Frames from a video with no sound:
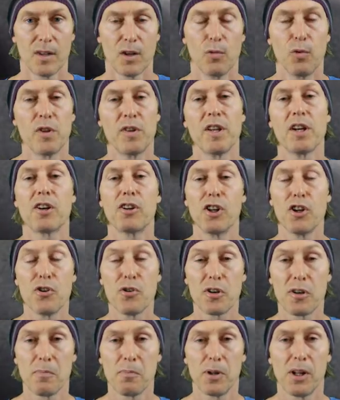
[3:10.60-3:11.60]
With the
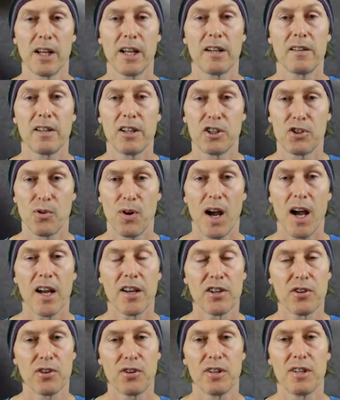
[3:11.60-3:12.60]
glue completely dry,
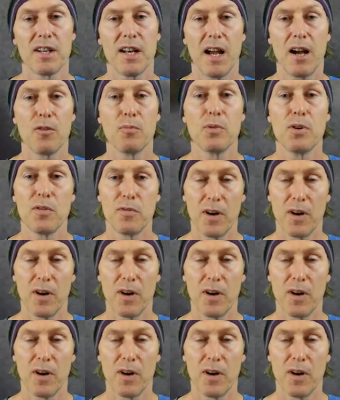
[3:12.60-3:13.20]
you can now move